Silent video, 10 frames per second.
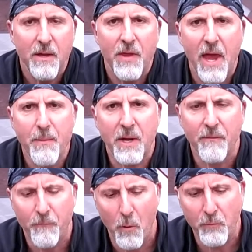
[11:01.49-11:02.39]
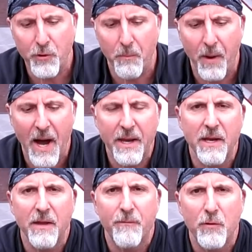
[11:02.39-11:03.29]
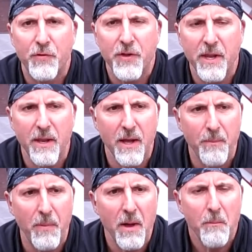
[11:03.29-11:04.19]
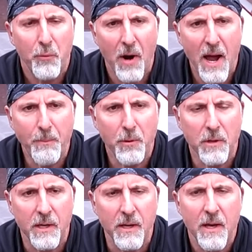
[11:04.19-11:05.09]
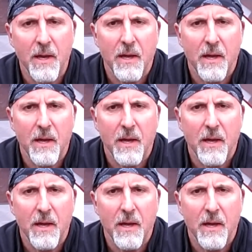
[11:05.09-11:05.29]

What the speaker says: The hammock conforms your body, and if you set it up properly,